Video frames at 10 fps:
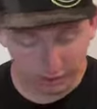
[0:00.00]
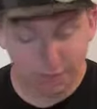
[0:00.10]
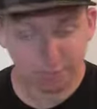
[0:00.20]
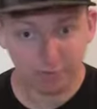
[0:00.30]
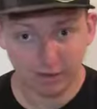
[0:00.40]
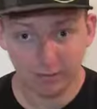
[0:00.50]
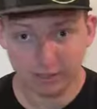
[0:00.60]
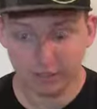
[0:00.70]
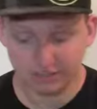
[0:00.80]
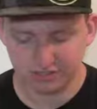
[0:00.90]
And it pretty
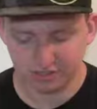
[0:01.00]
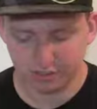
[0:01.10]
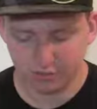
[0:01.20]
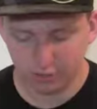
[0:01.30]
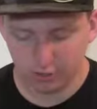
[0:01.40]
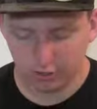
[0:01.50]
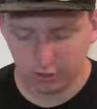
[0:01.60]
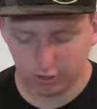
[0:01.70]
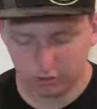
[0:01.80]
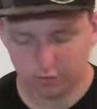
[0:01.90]
much is, and
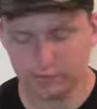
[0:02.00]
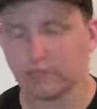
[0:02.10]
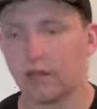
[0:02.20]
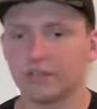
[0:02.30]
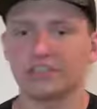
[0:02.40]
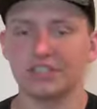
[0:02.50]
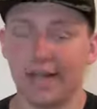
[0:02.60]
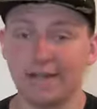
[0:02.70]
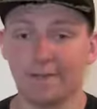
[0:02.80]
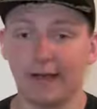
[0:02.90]
it also has a lot of
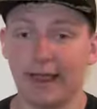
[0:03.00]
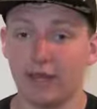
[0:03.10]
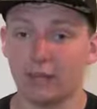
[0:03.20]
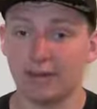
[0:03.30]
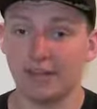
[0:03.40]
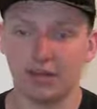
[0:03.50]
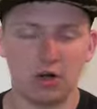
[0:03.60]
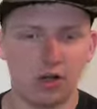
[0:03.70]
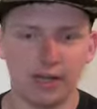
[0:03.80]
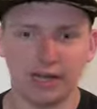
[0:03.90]
sci-fi elements
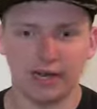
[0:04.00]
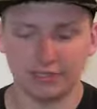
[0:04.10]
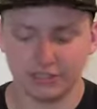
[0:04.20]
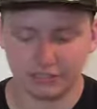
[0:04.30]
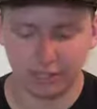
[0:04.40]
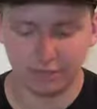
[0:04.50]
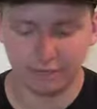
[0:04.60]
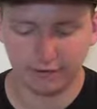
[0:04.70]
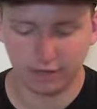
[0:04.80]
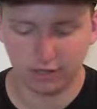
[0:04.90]
and all that kind of
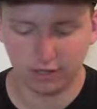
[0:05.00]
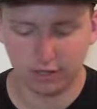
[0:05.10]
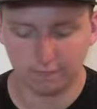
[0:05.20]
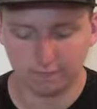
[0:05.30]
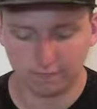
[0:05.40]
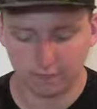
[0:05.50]
stuff, and a lot of...